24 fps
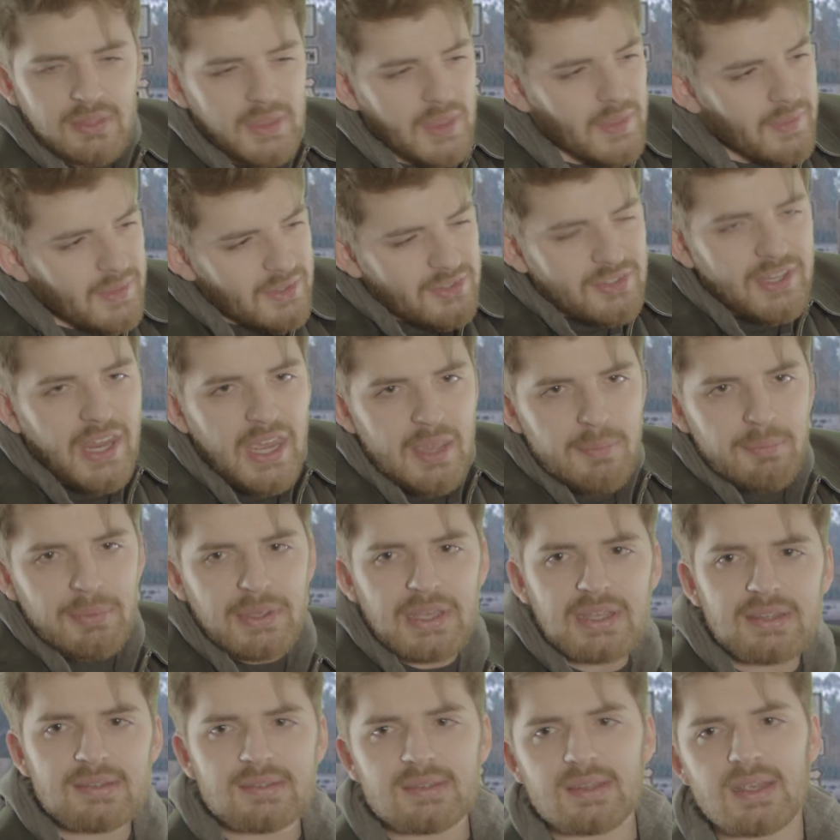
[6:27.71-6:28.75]
this tape
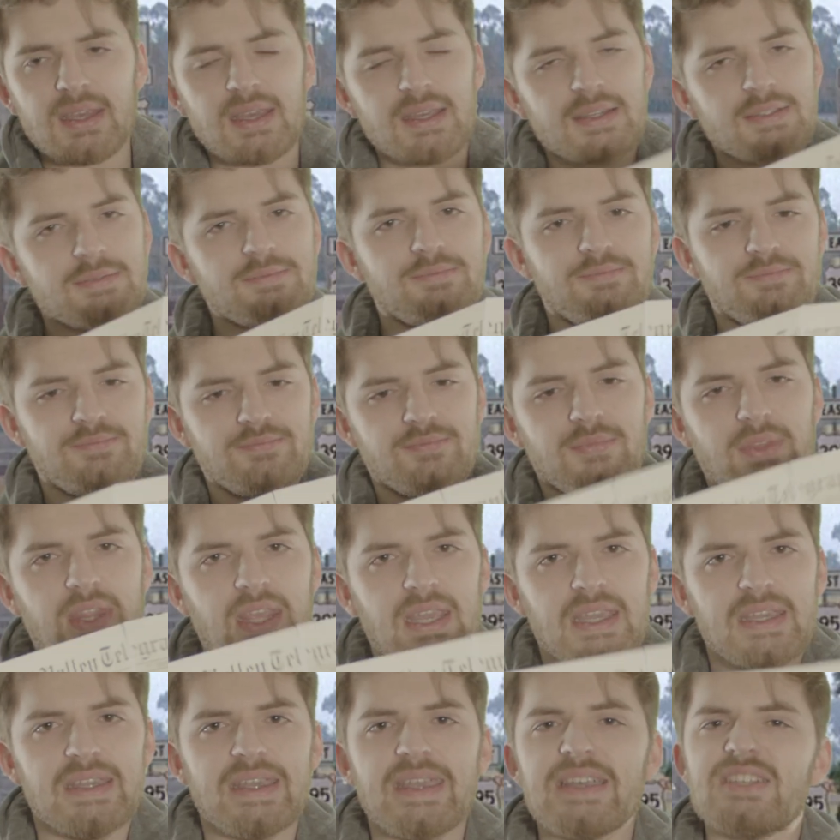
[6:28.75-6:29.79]
is,
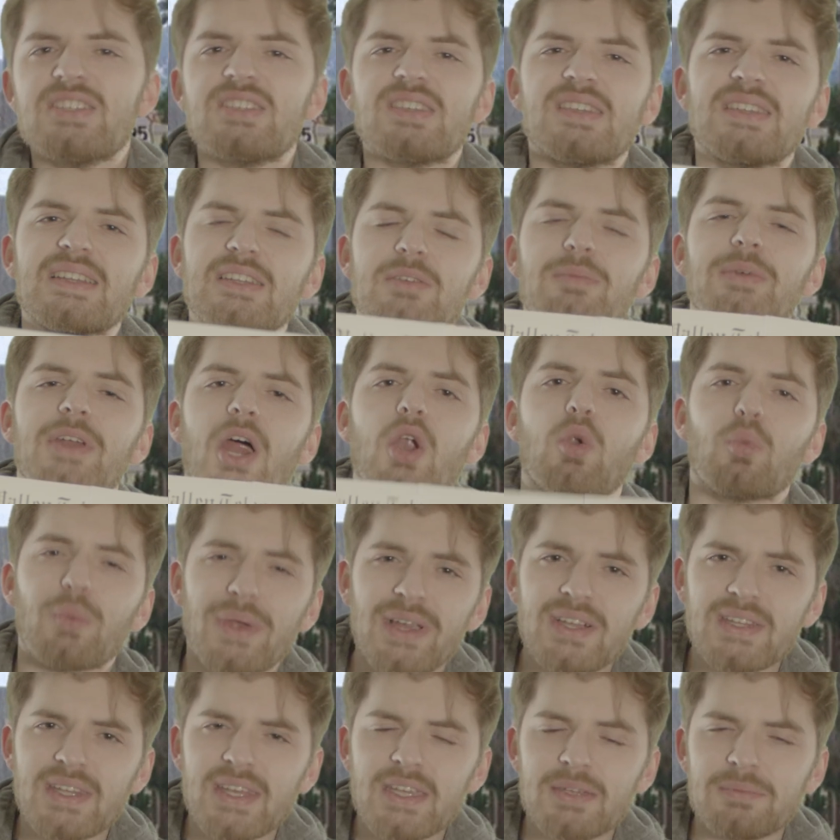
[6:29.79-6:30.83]
it's just a little bit
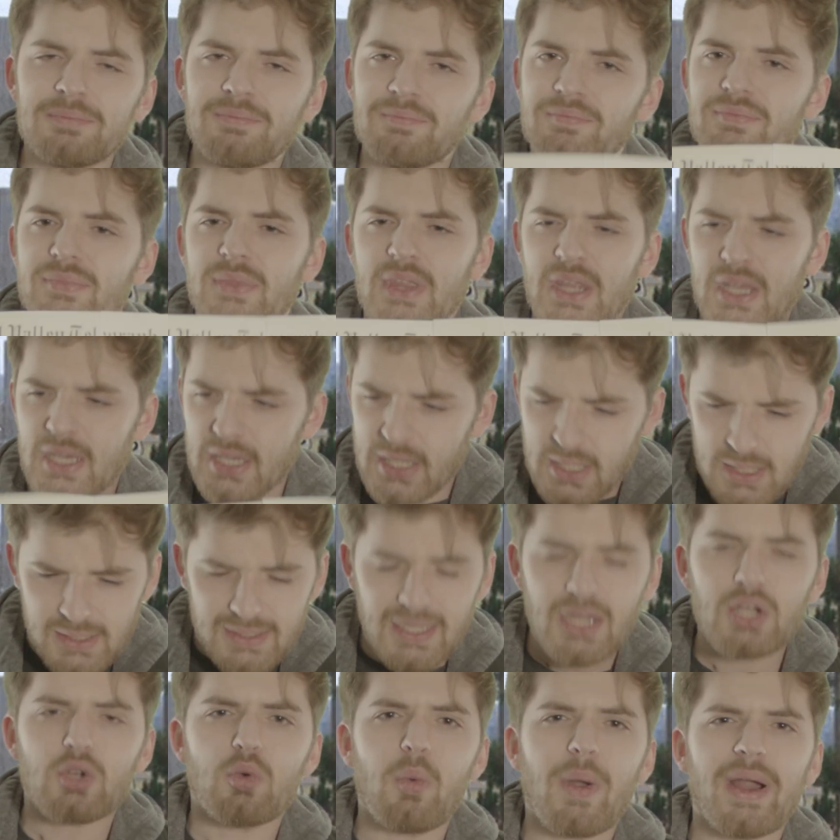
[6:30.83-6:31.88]
unwieldy.
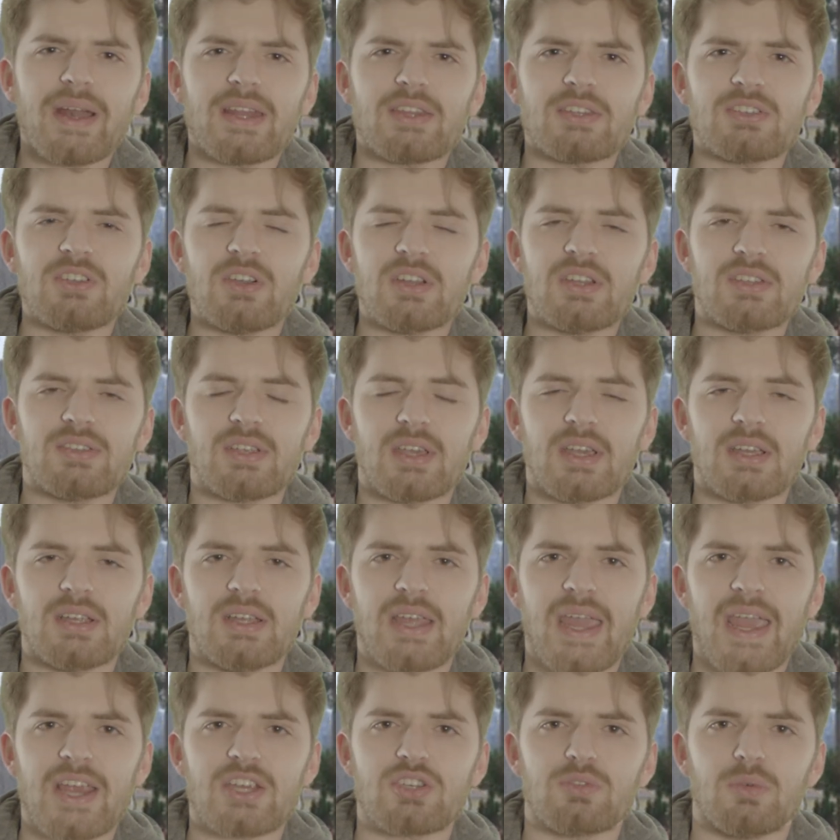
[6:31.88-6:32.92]
Not quite as good as an
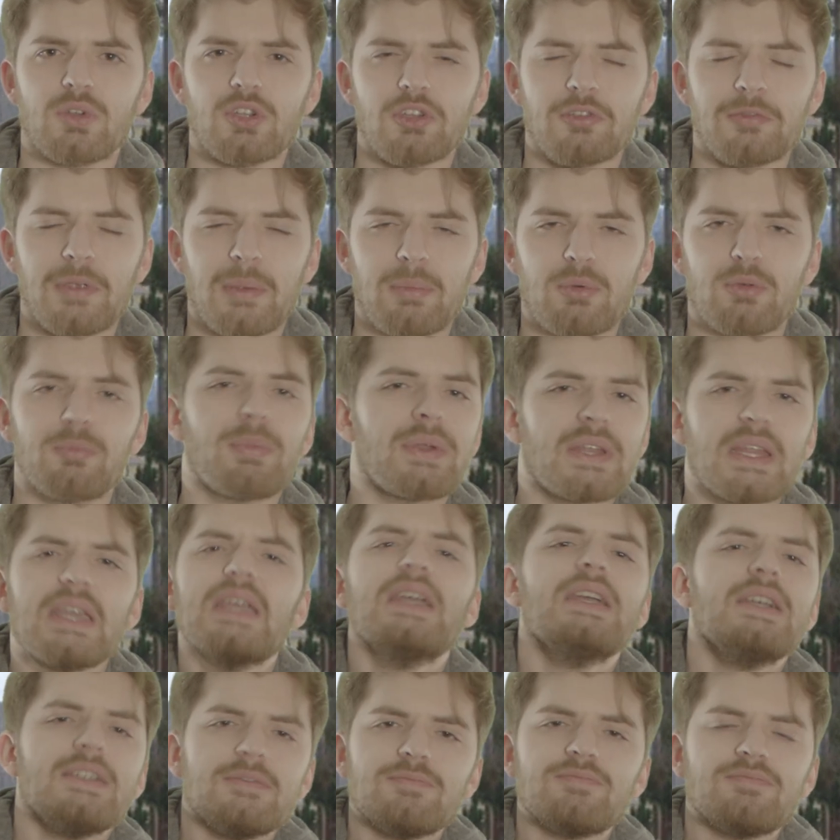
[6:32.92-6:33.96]
actual newspaper, but
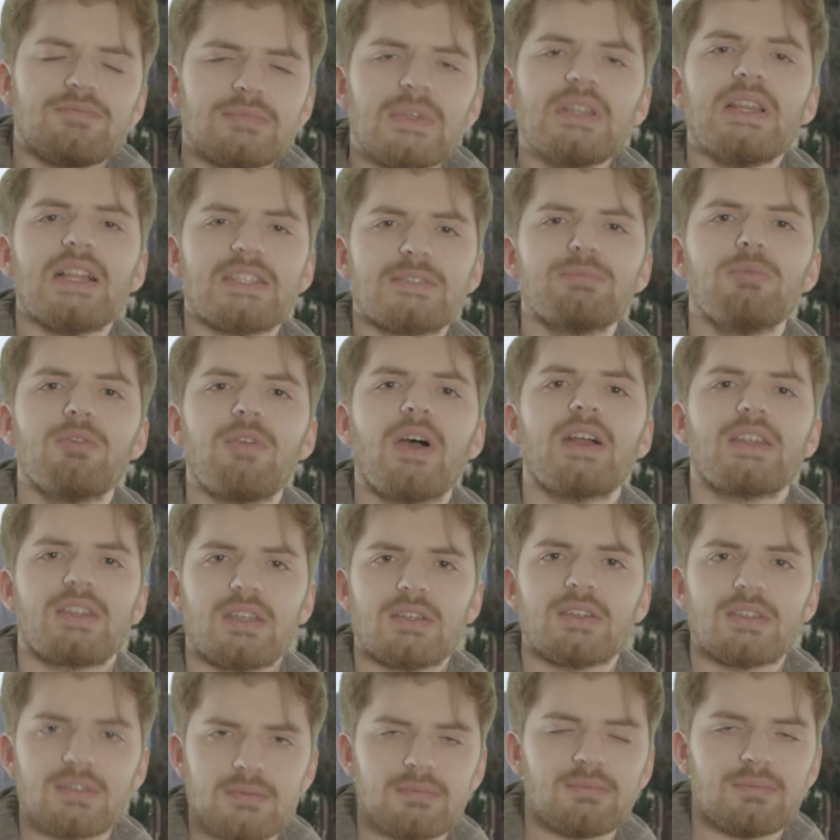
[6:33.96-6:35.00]
let's move on
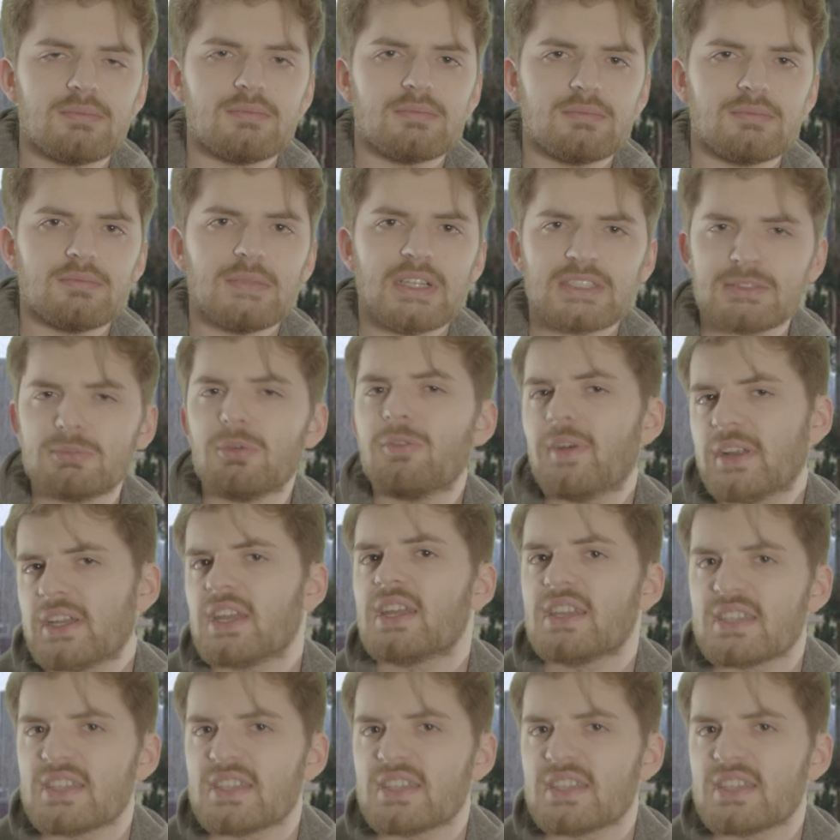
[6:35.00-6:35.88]
to